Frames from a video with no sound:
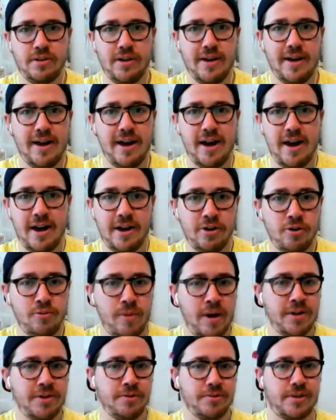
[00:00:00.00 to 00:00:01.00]
I, I, don't
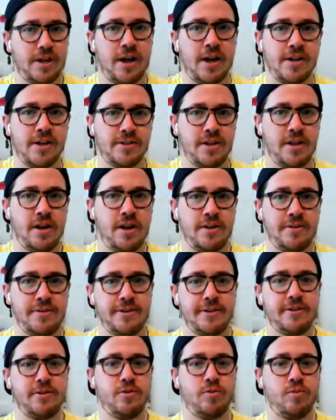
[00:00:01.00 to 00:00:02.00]
mind those guys. I,
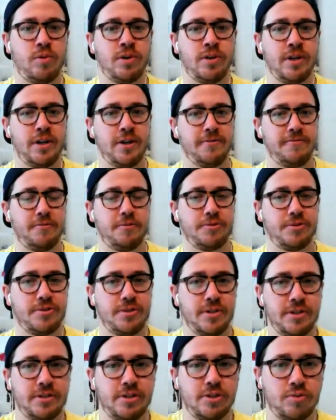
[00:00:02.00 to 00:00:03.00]
think one on a full
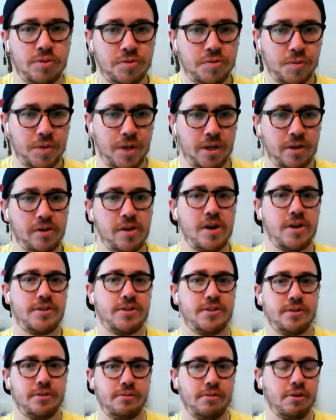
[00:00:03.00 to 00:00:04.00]
slate, the Twins would get lost
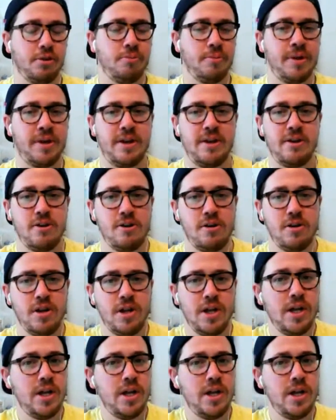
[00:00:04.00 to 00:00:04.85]
a little bit here,